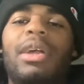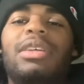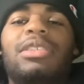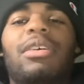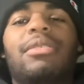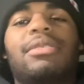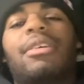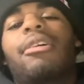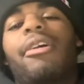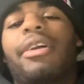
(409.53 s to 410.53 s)
So I was
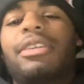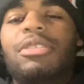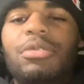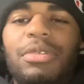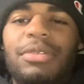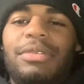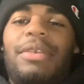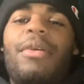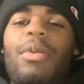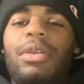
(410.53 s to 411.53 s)
like, all right, cool.
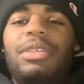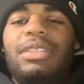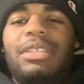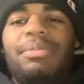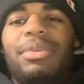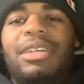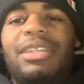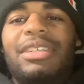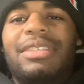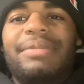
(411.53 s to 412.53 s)
But
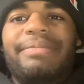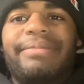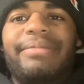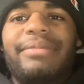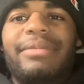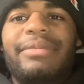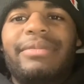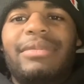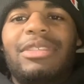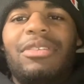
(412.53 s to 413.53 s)

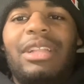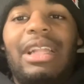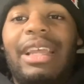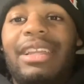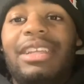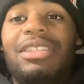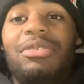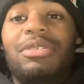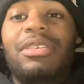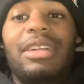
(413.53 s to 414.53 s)
so the lady, she
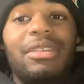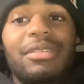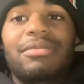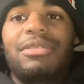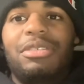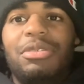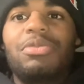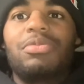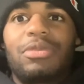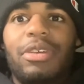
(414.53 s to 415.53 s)
was
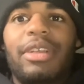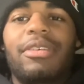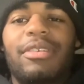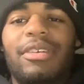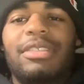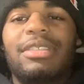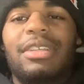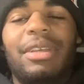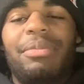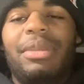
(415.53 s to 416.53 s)
trying her hardest to
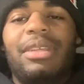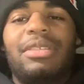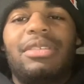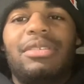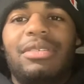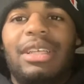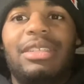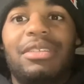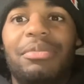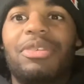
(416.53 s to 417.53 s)
get me
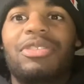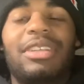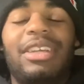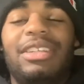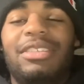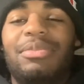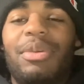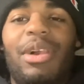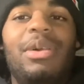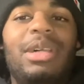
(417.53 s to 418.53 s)
into the Mercedes,
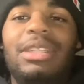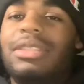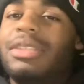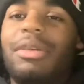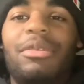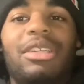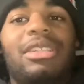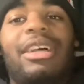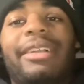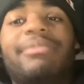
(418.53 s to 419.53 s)
but they wanted
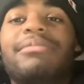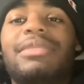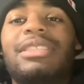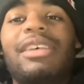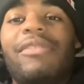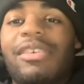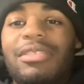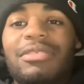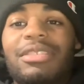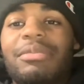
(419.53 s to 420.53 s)
like
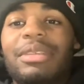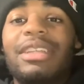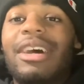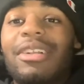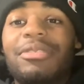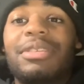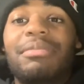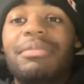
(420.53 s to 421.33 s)
$700 something a